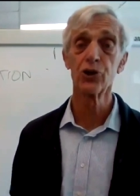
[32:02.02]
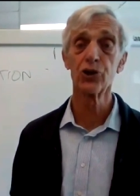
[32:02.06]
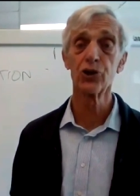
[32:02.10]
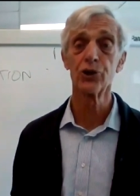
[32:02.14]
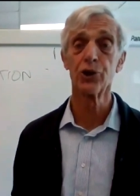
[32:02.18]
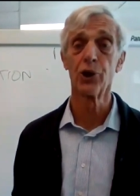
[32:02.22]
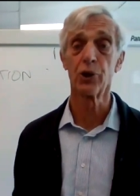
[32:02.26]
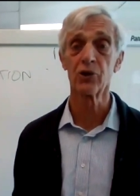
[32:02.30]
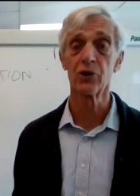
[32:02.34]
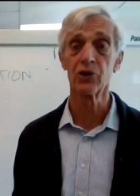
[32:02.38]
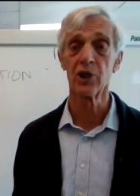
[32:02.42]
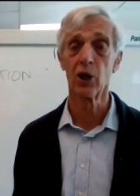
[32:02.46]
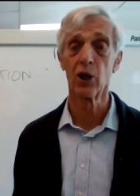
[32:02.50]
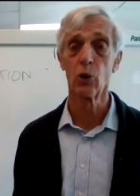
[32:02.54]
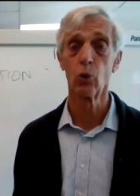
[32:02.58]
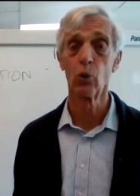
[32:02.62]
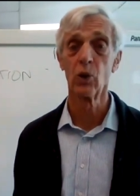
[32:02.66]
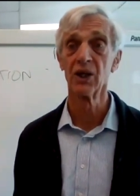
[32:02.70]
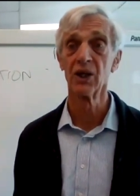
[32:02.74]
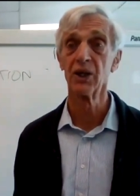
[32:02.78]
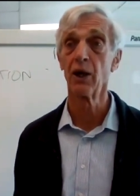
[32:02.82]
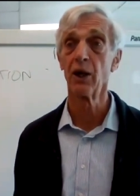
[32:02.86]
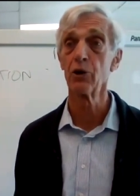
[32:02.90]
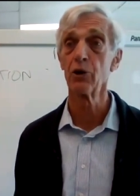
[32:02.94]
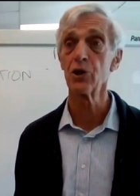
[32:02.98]
we'll just notice
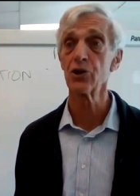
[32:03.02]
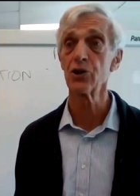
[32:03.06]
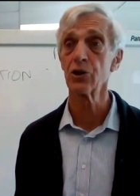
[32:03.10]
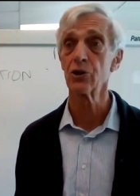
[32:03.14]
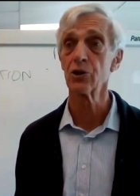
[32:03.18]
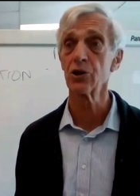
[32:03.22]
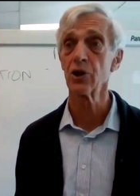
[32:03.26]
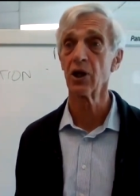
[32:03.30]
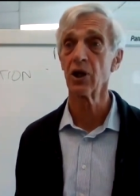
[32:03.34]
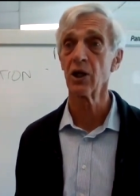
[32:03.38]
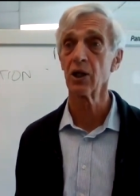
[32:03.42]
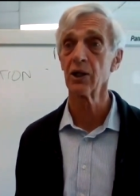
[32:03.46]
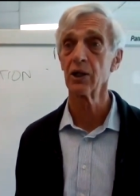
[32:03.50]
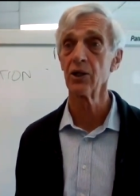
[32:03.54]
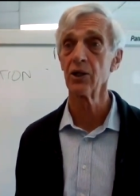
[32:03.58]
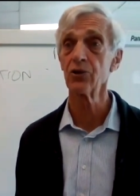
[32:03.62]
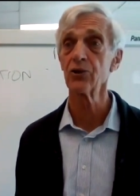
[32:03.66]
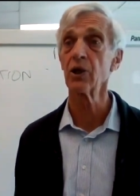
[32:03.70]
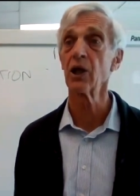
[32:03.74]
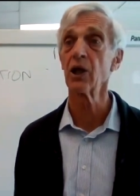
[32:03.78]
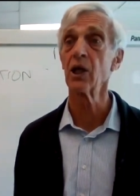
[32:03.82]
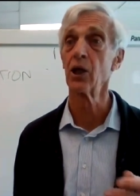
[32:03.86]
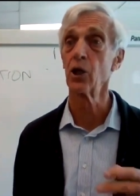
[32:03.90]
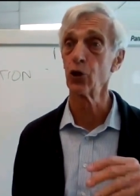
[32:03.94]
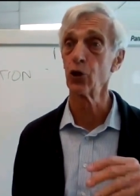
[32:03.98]
how well nourished the
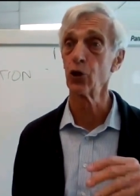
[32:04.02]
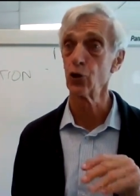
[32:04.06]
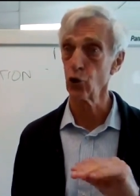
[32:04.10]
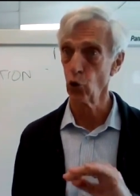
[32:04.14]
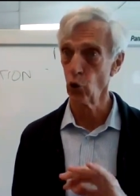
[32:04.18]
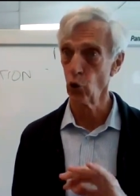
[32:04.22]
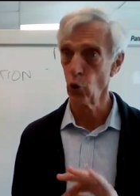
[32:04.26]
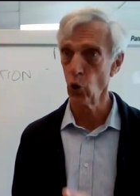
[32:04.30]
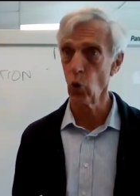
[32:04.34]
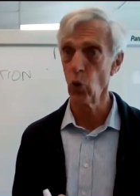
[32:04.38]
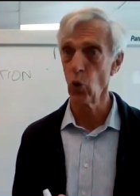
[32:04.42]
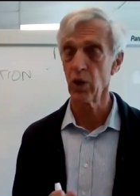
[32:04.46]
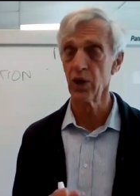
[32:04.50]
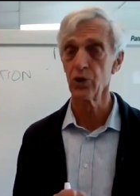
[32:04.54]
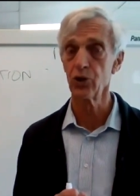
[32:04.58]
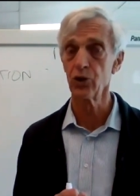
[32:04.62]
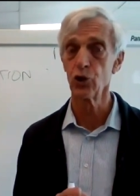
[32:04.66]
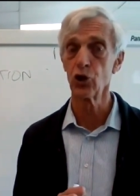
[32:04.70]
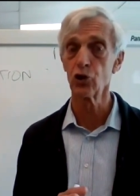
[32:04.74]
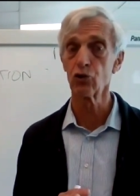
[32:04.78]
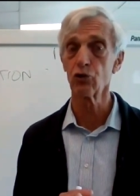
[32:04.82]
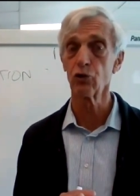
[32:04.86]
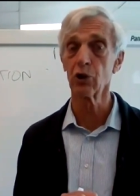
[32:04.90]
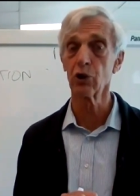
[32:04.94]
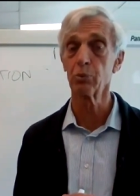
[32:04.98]
child is, and it's
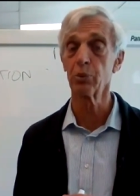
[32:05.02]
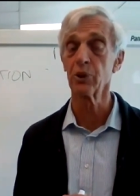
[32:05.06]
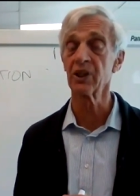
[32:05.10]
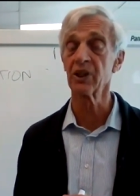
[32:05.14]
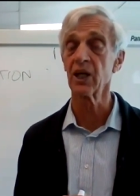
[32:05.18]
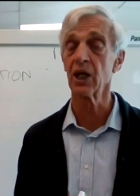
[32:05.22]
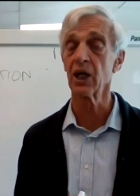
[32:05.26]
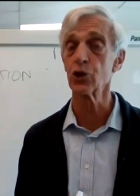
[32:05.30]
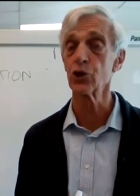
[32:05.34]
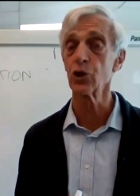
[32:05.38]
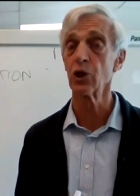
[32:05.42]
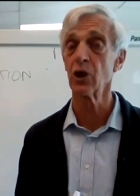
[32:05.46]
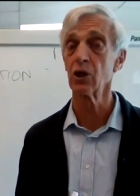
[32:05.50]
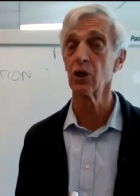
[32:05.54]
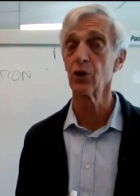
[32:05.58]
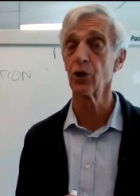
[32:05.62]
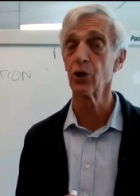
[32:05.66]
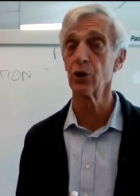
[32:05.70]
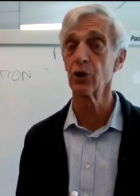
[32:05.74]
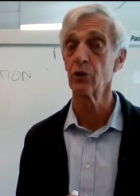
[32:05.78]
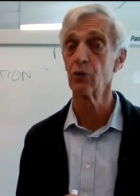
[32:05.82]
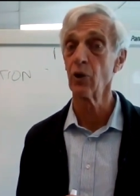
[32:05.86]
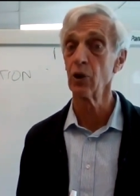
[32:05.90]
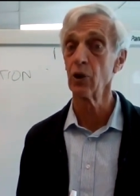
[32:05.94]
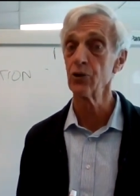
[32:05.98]
always useful to put that
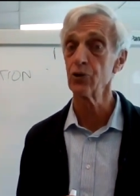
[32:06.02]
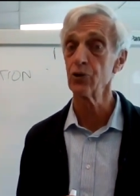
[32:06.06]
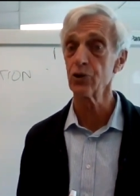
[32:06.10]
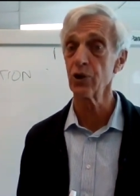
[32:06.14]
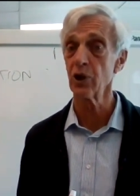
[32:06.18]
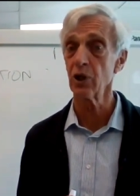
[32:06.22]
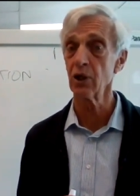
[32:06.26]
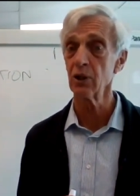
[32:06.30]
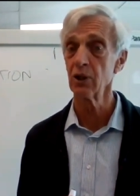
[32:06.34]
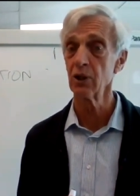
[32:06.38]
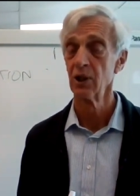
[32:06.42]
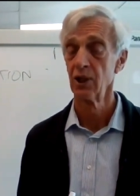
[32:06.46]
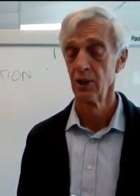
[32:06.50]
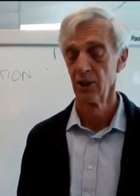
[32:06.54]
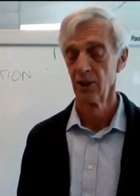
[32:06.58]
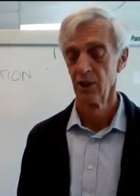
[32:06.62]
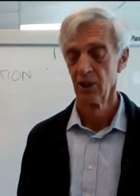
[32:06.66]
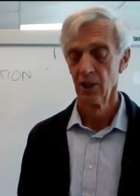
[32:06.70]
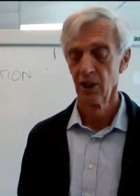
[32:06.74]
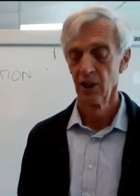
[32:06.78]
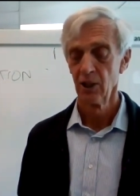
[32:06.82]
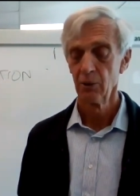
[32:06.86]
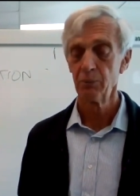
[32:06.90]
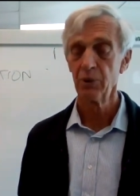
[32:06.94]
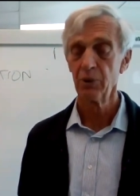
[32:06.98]
child on a growth chart
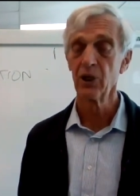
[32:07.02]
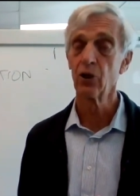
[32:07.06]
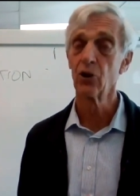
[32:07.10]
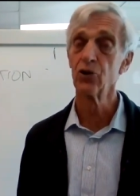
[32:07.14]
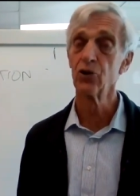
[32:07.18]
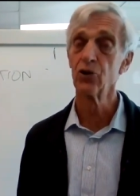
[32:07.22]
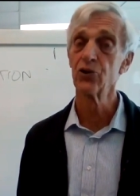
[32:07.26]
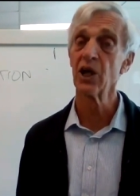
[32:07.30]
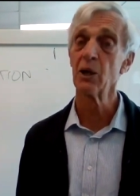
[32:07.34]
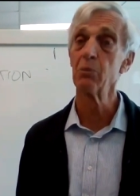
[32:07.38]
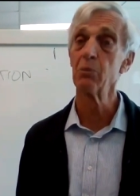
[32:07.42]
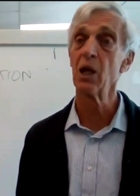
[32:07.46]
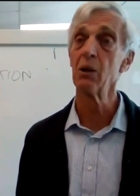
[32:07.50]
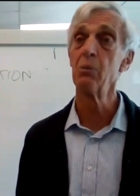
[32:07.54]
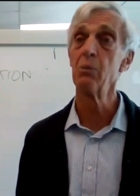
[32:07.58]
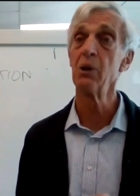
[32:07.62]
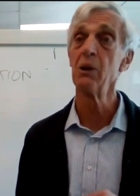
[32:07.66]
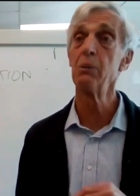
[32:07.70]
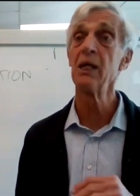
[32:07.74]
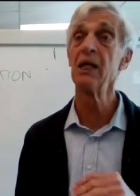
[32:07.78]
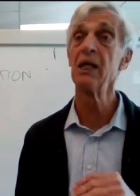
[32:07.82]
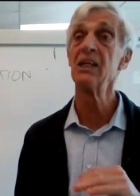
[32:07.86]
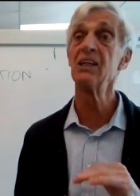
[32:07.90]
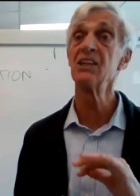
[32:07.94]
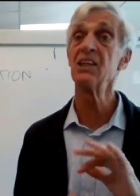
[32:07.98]
because they
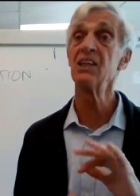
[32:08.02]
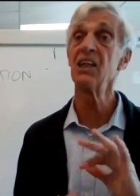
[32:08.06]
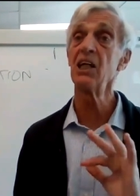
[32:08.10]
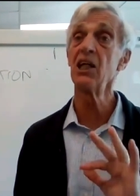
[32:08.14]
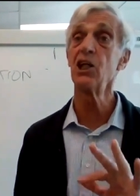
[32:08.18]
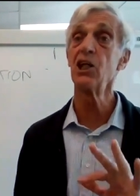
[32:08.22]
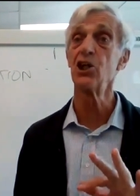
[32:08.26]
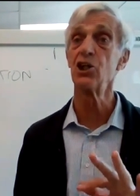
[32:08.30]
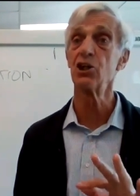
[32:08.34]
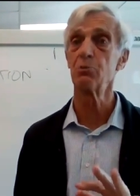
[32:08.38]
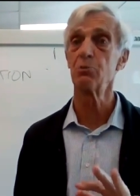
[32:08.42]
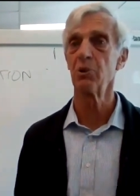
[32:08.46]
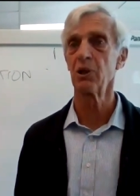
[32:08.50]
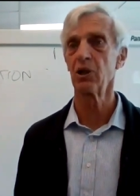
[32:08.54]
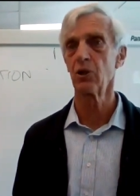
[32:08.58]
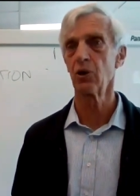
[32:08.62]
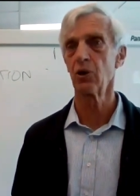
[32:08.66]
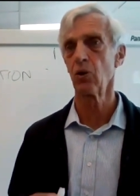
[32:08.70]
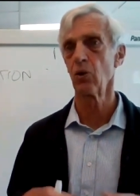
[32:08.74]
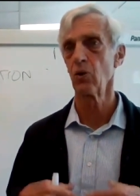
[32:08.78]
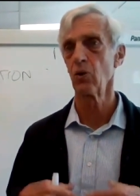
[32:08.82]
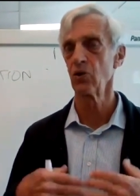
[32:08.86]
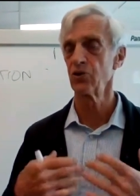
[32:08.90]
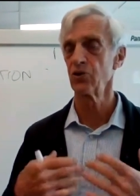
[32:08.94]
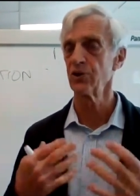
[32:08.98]
may be being teased
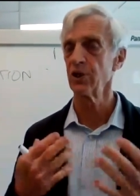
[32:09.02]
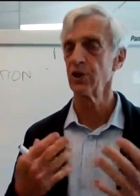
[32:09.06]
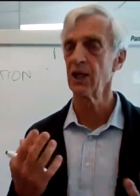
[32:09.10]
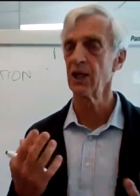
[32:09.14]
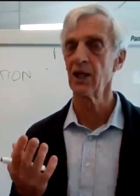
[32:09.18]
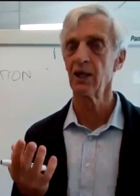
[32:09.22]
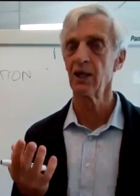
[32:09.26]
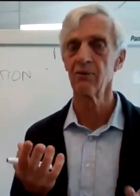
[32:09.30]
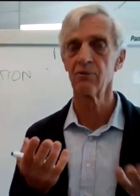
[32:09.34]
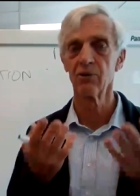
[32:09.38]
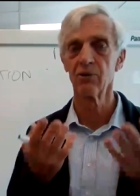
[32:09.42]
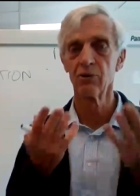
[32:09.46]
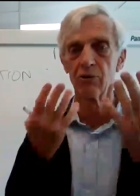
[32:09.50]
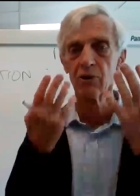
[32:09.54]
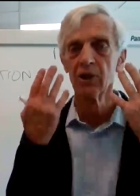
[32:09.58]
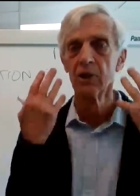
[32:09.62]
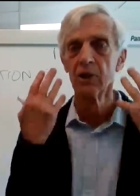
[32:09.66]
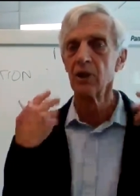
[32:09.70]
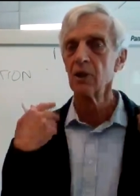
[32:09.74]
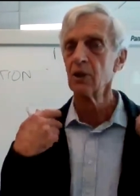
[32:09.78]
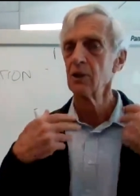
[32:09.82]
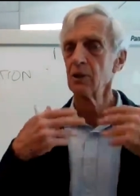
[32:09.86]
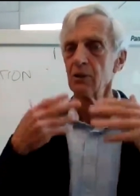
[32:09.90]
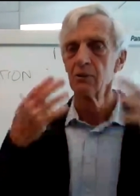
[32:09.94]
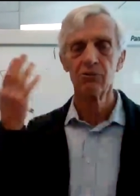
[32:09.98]
because they have
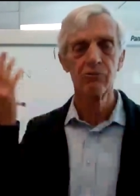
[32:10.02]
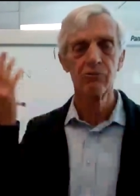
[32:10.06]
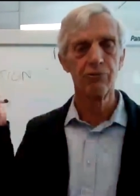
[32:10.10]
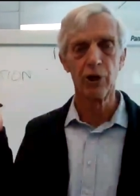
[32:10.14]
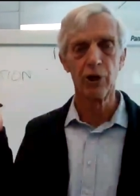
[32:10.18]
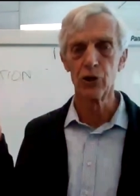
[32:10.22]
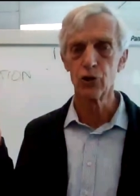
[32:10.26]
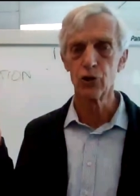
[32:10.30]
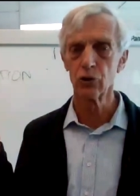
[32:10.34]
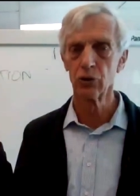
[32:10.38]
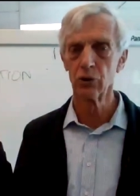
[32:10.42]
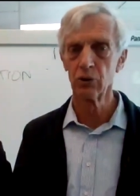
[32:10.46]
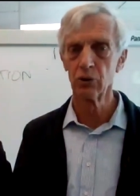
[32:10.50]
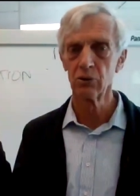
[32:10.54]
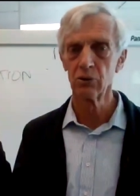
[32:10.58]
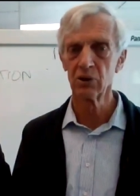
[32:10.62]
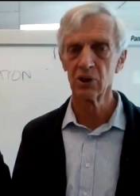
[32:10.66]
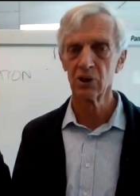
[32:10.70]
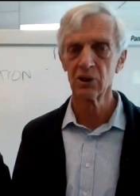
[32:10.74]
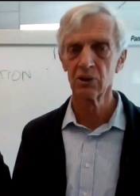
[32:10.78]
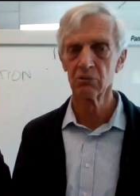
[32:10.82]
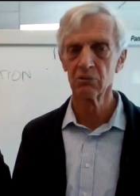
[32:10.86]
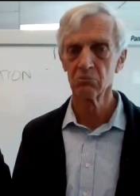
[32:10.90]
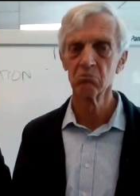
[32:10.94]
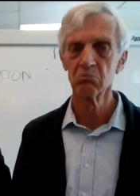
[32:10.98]
a
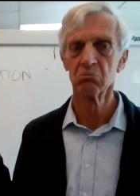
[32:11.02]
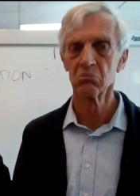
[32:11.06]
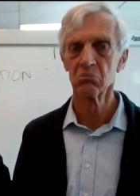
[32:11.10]
facial